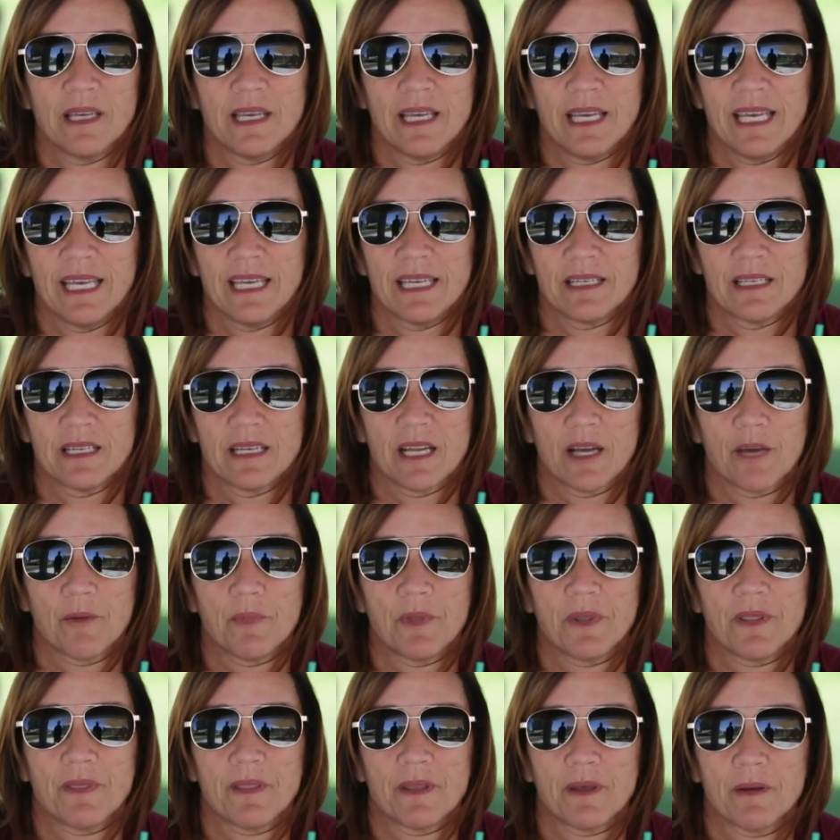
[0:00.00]
he ended up
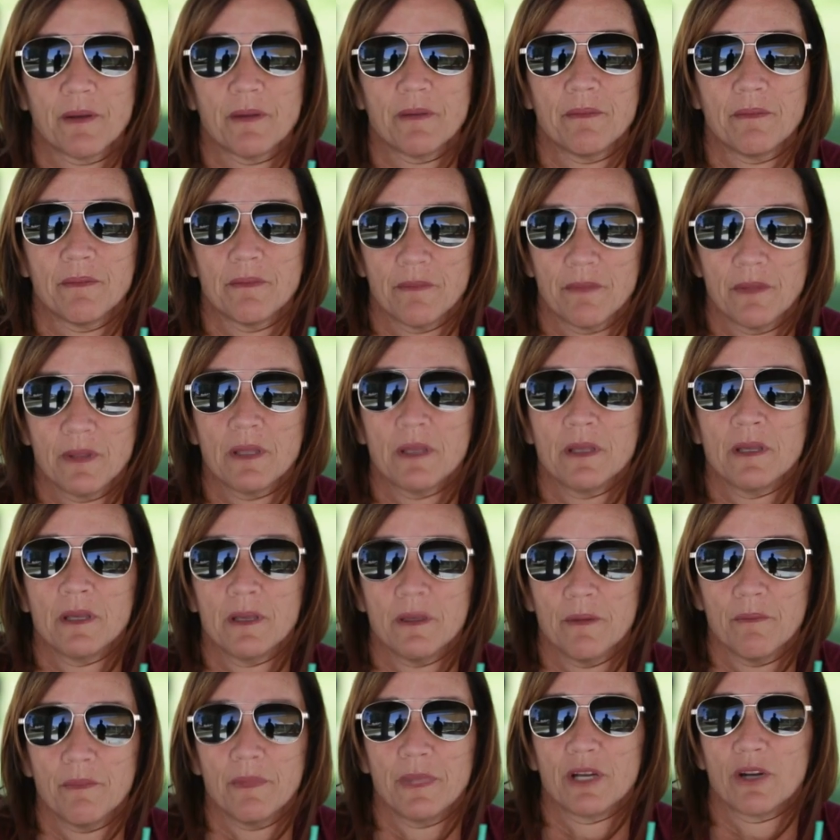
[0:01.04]
in the
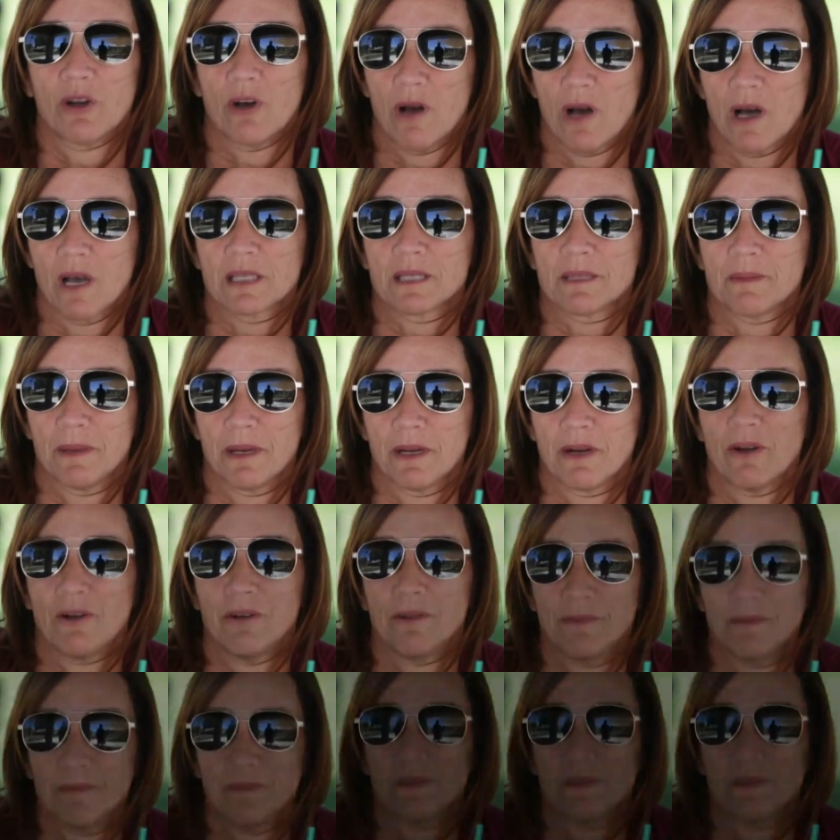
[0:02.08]
mental hospital.